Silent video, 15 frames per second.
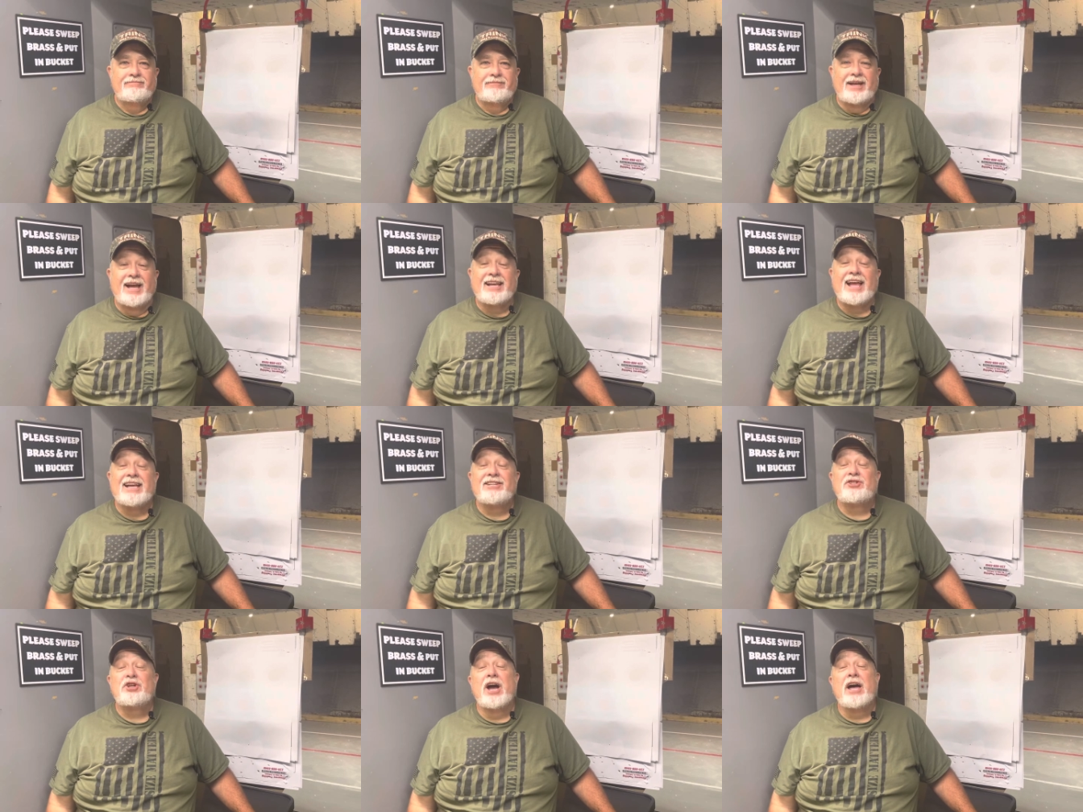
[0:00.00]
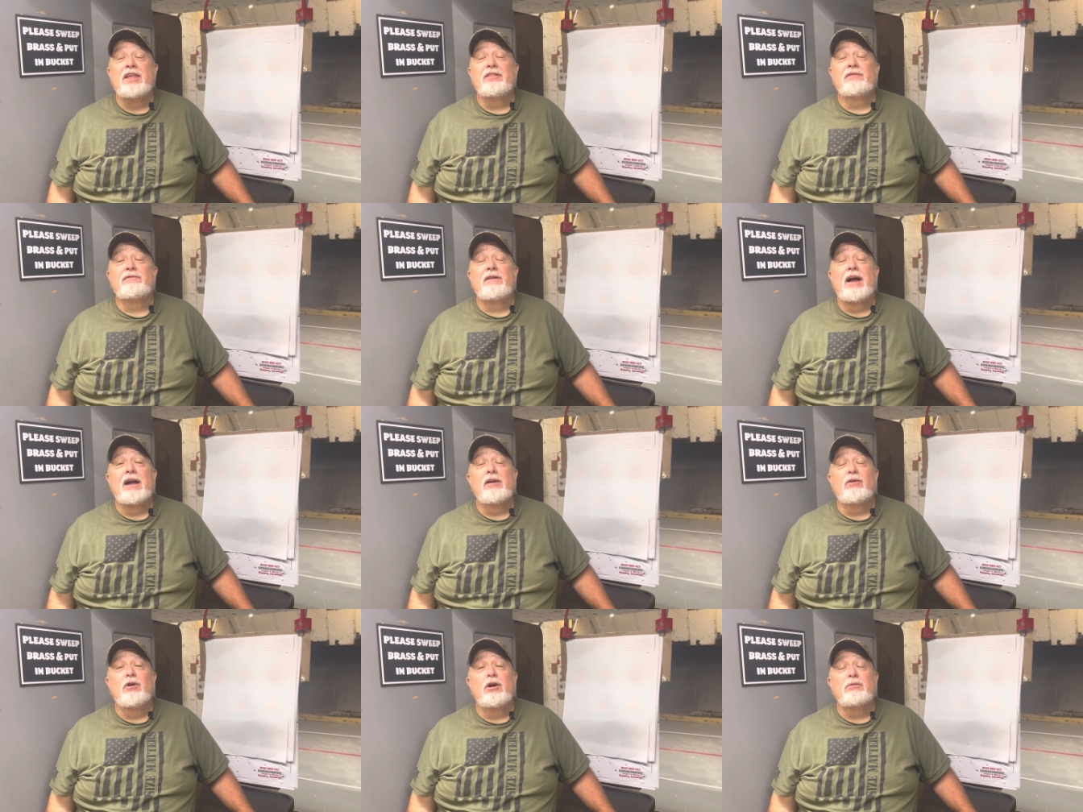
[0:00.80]
Hi guys, John the
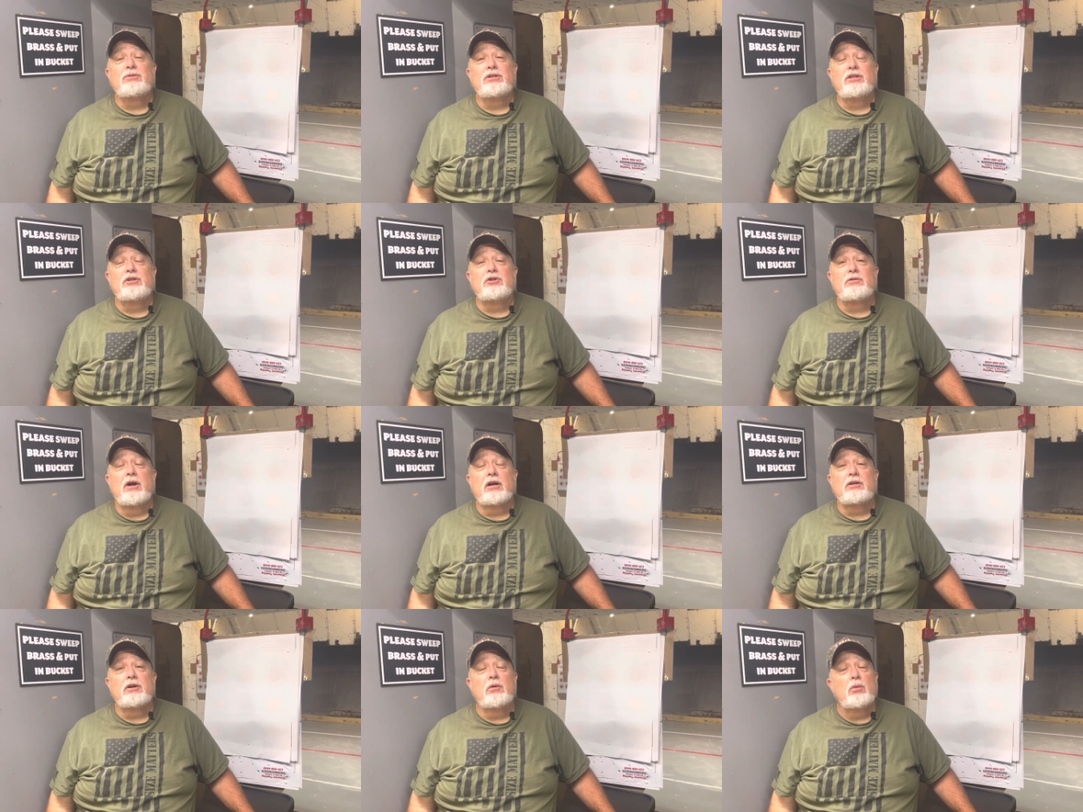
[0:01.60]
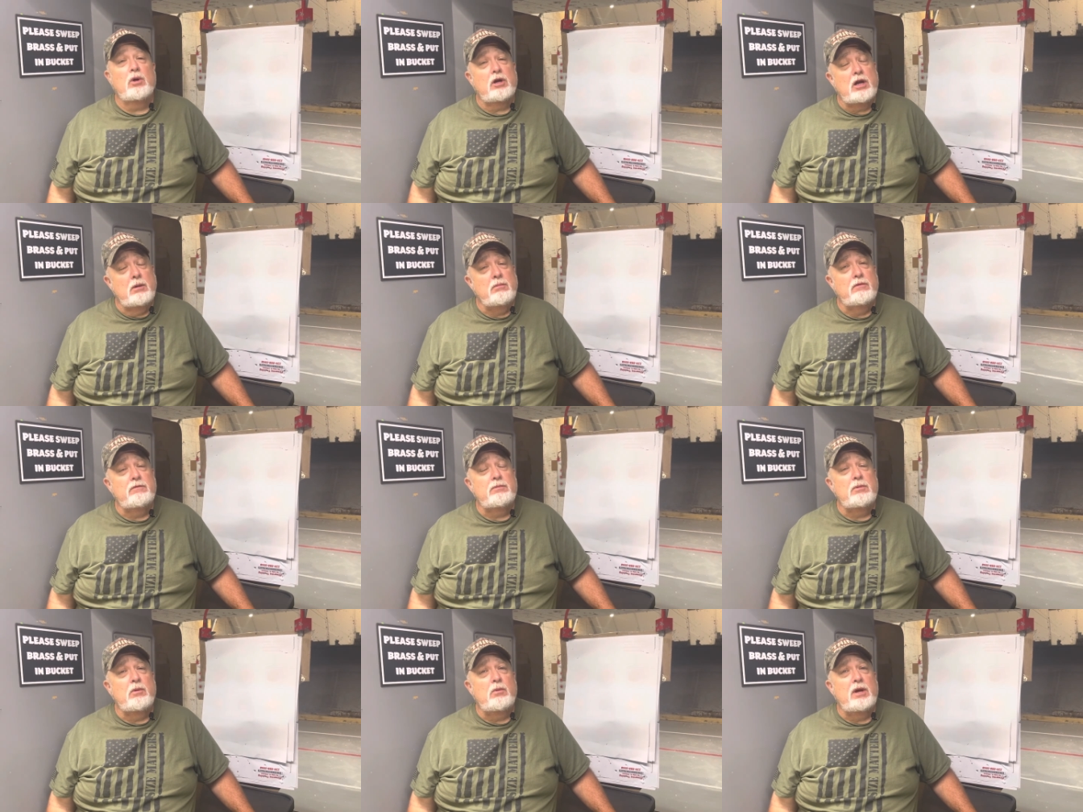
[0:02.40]
firearms instructor and we're coming
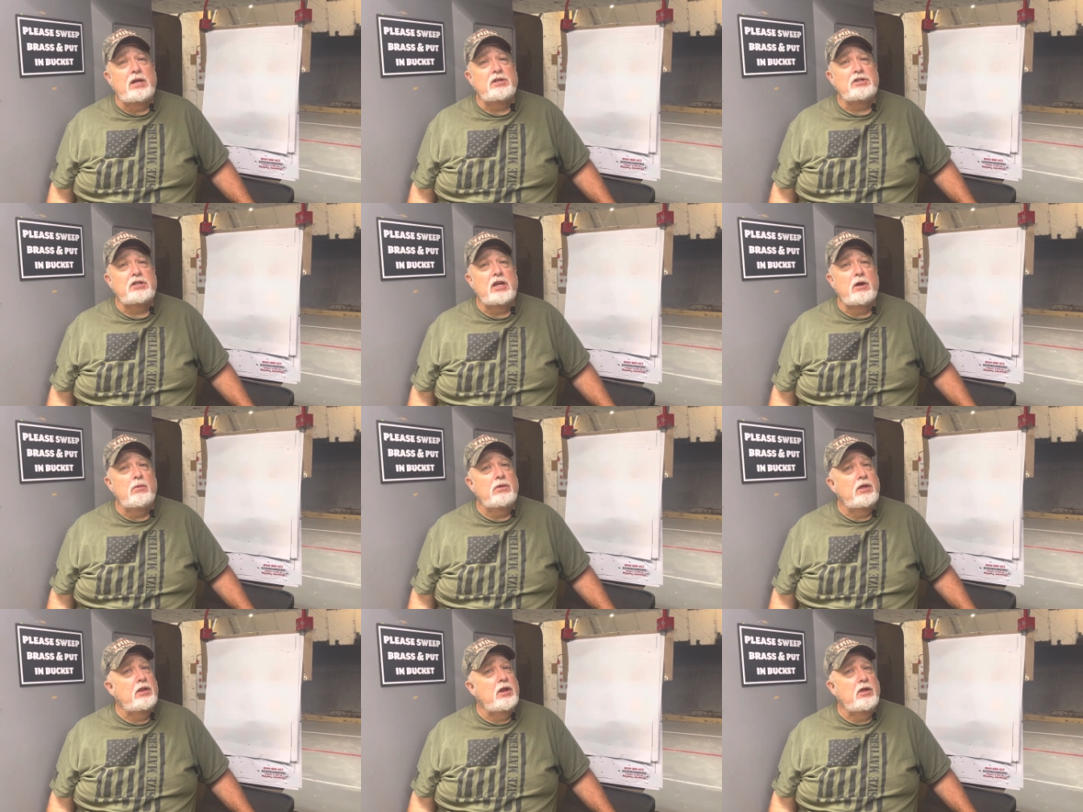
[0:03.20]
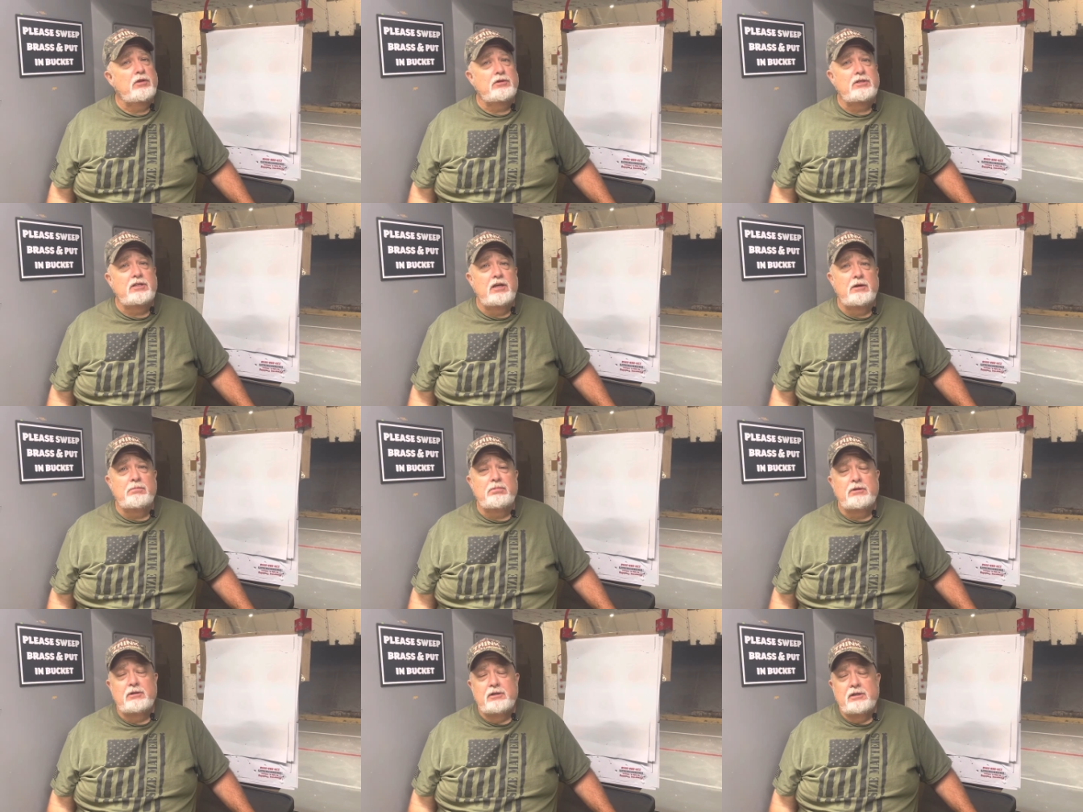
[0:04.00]
from the range again with another tip.